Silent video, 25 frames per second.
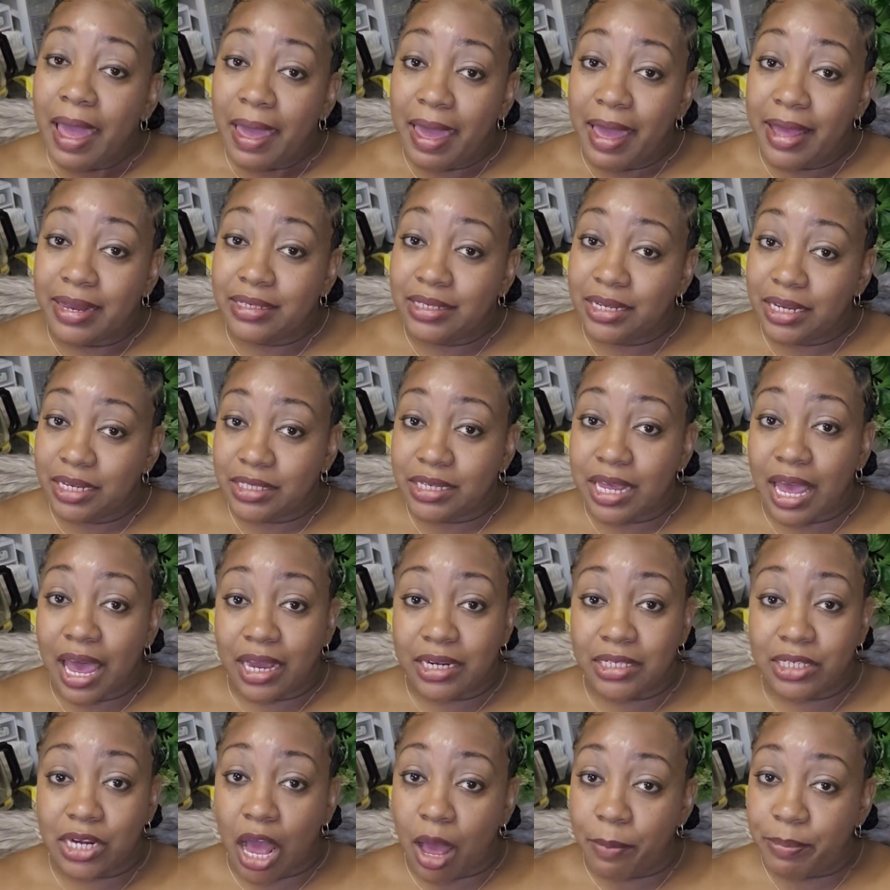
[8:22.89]
And
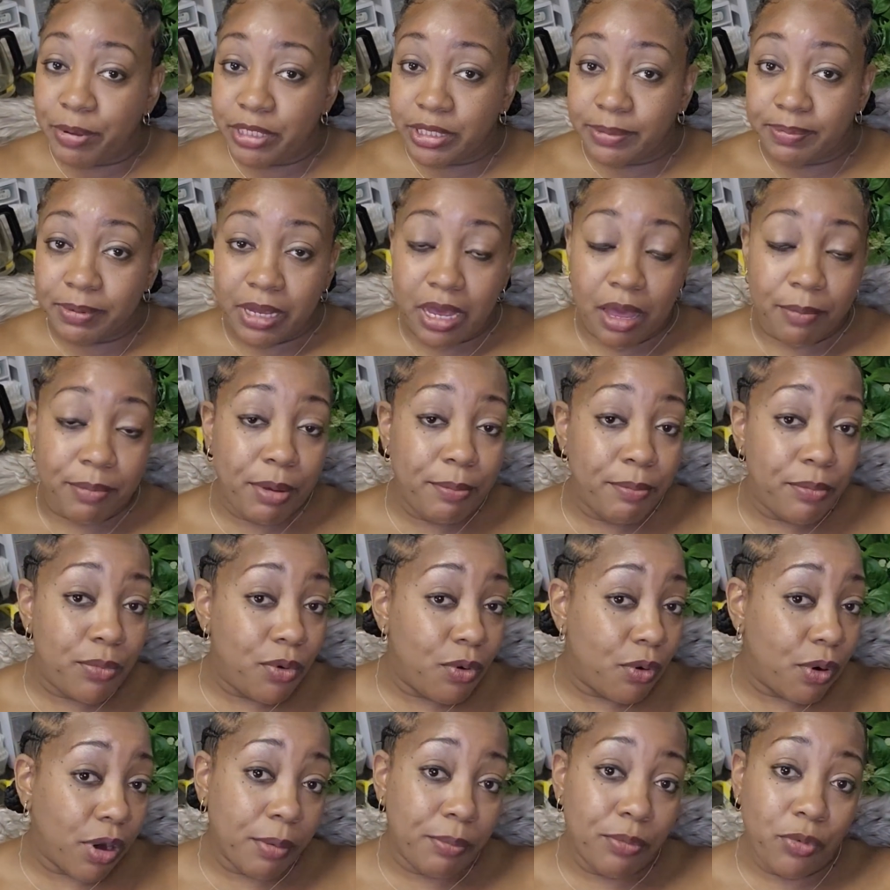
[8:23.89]
TikTok Shop is becoming
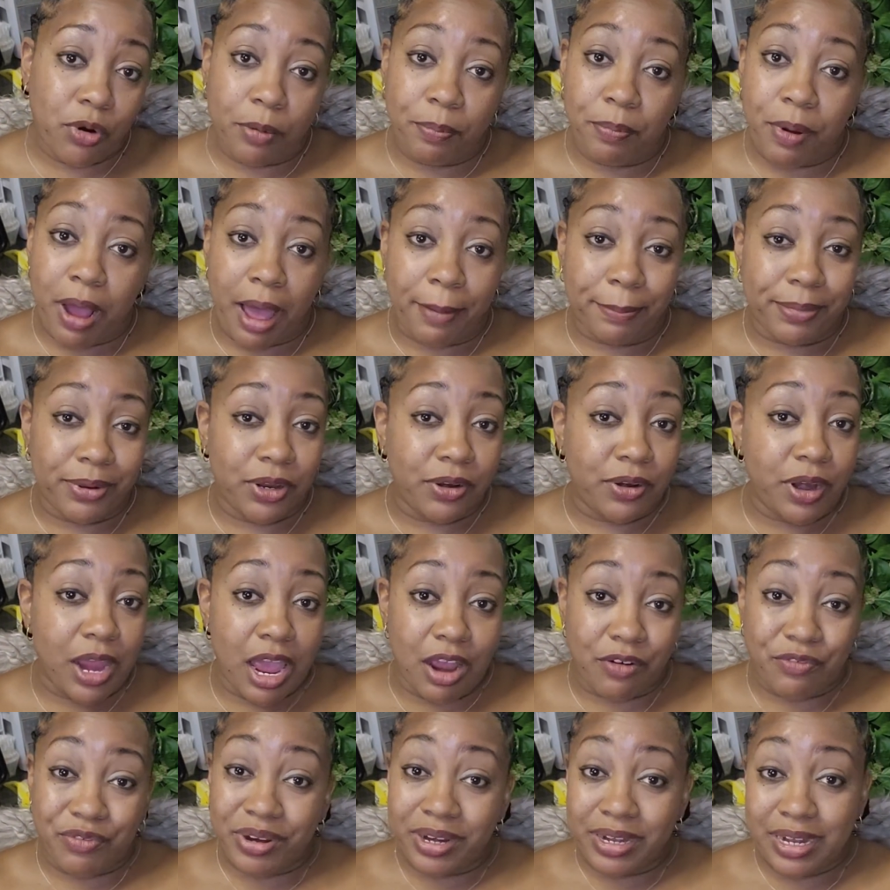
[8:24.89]
more and more popular
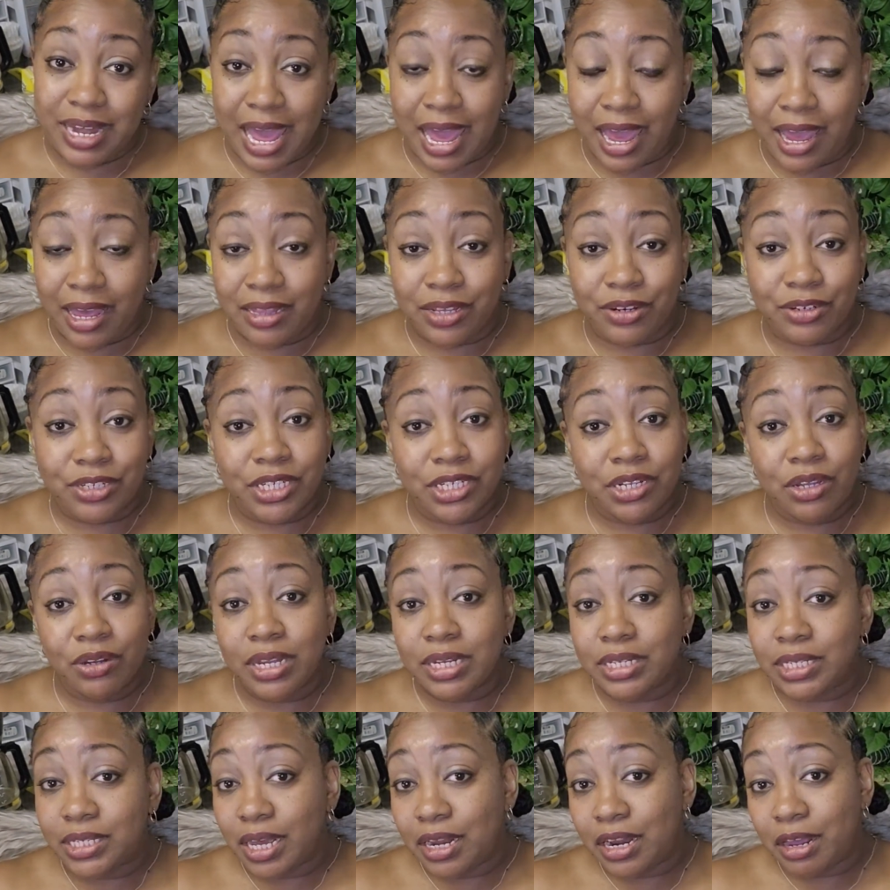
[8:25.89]
every day. There's still
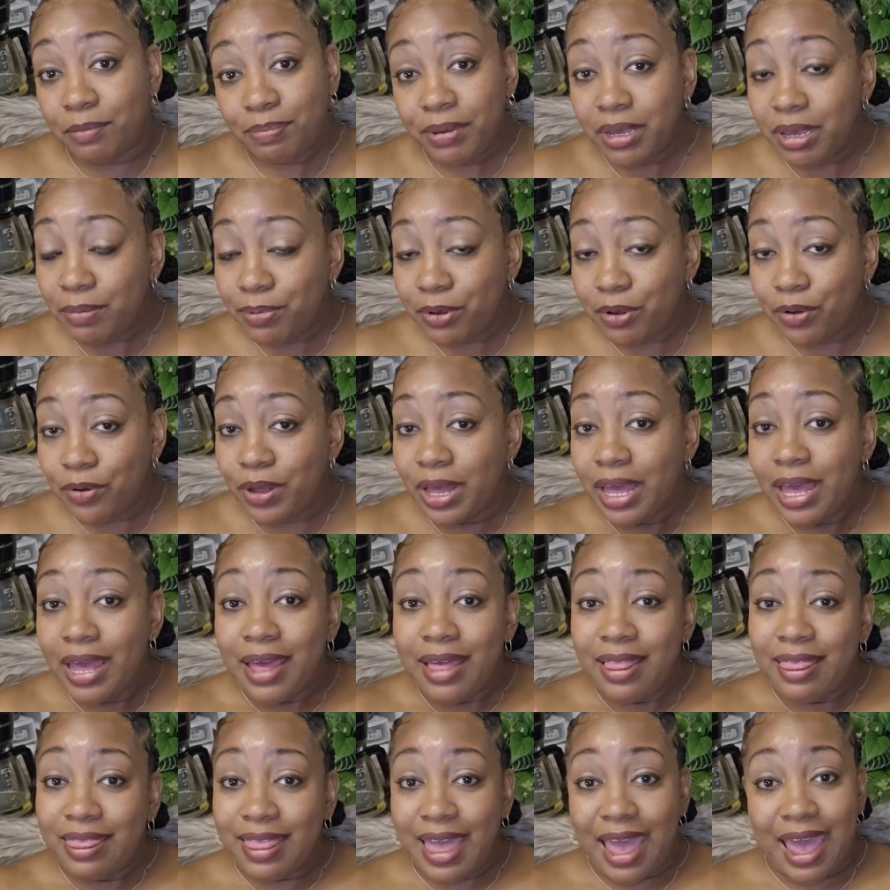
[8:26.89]
a ton of people
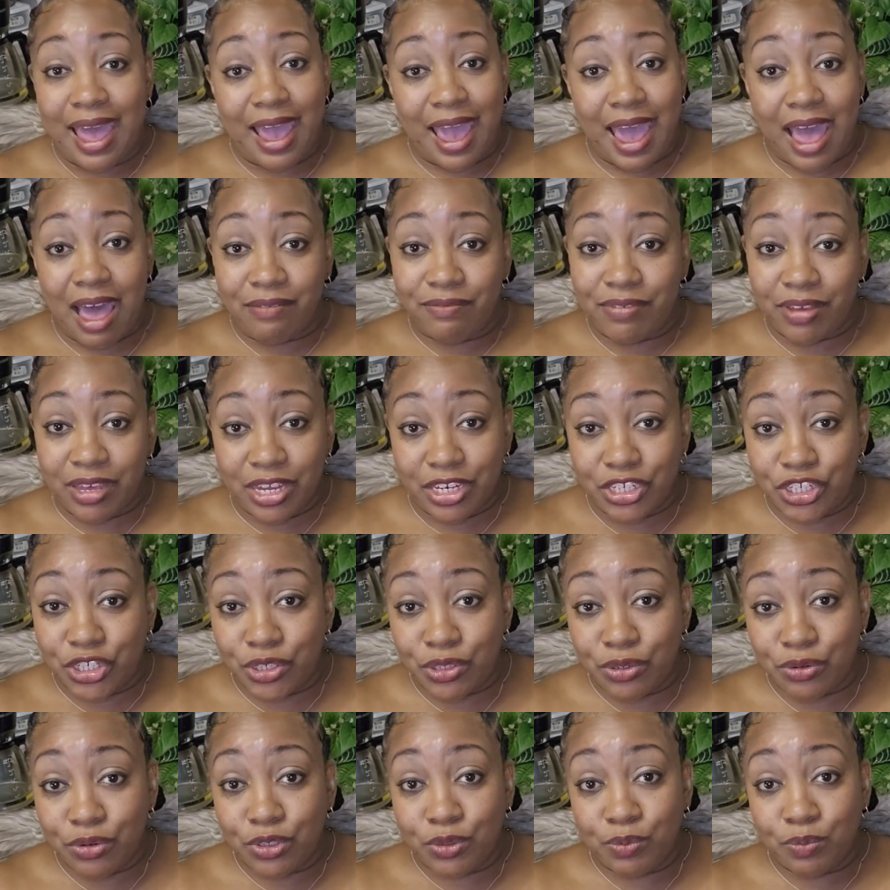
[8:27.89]
that have
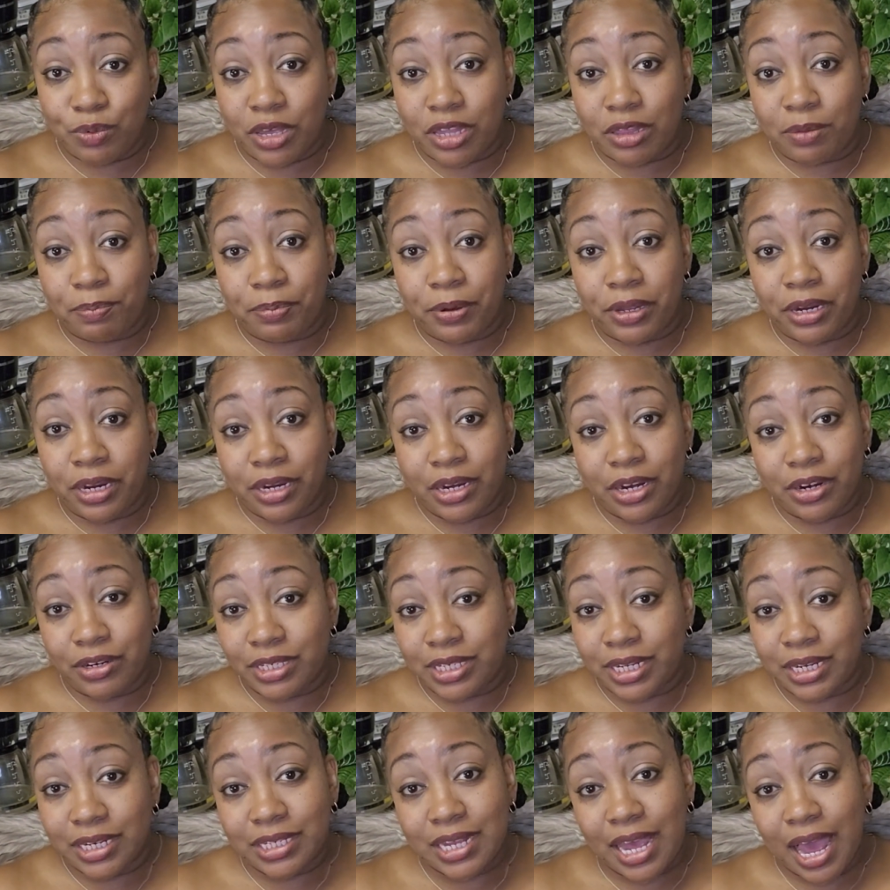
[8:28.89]
issues with putting their
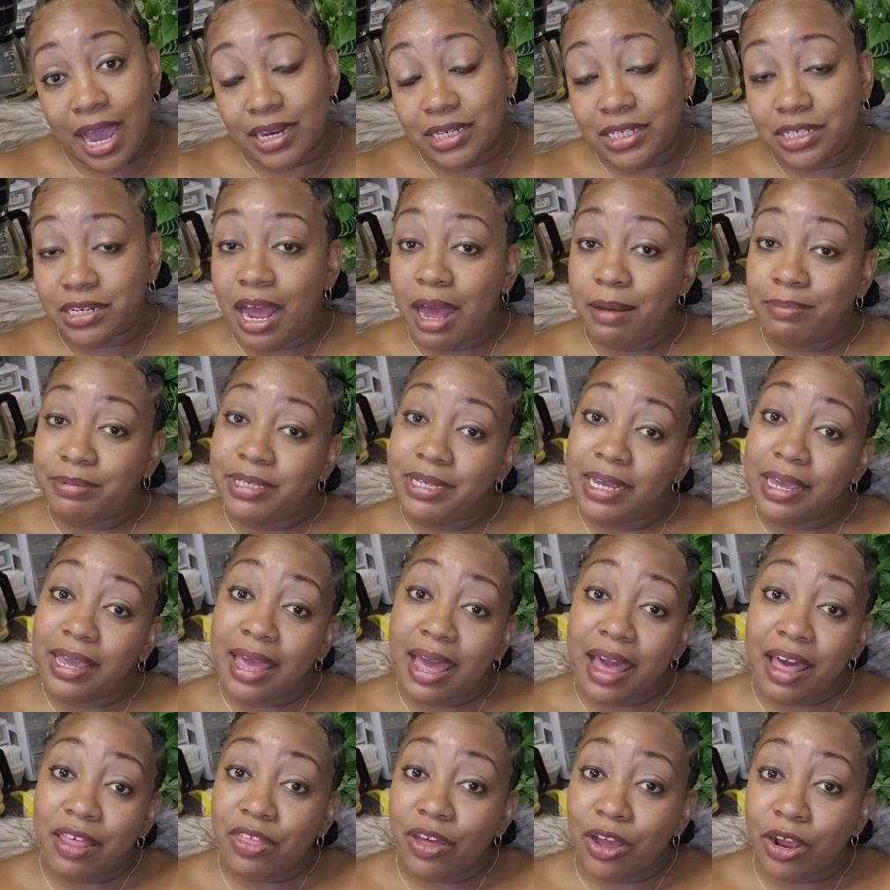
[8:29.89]
TikTok Shop
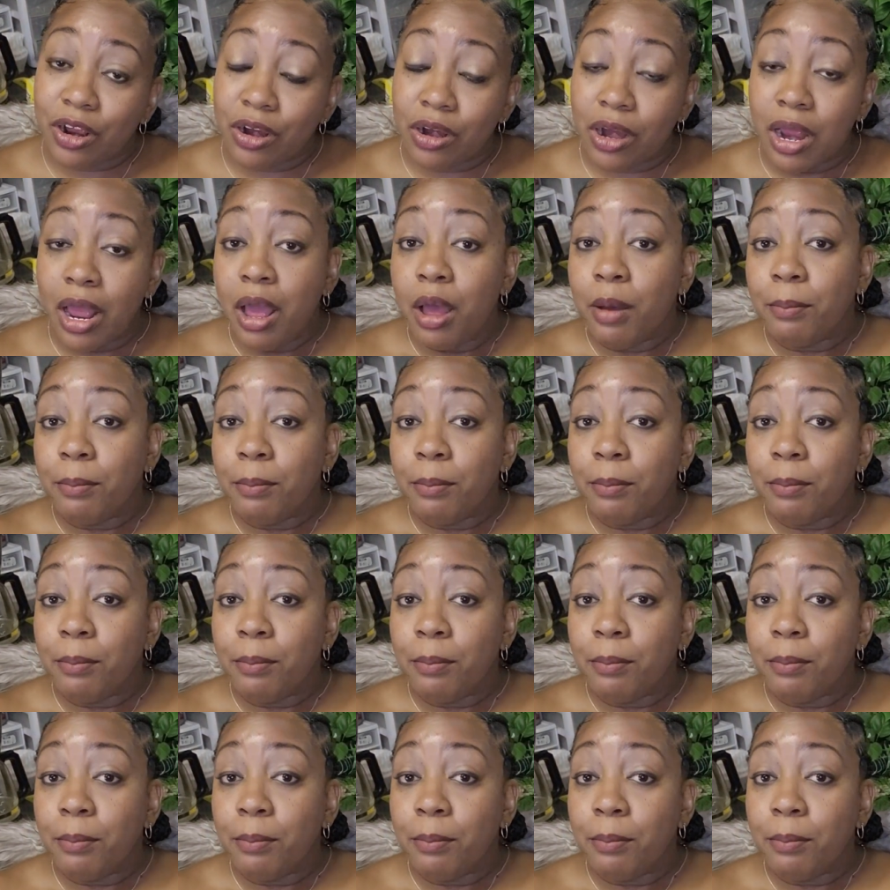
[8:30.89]
together.